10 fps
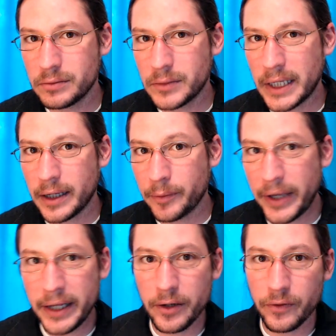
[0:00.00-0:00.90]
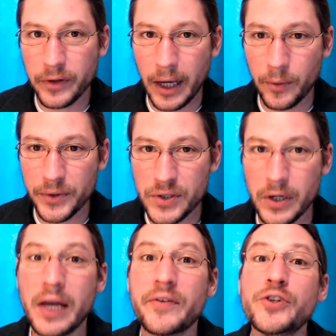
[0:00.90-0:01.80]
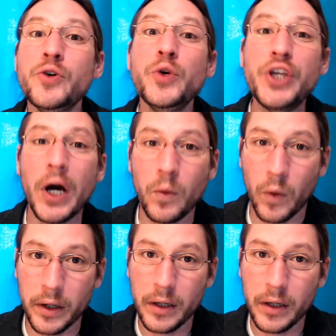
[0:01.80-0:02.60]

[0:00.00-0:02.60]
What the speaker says: get a companion for that one. So now you have a new young one.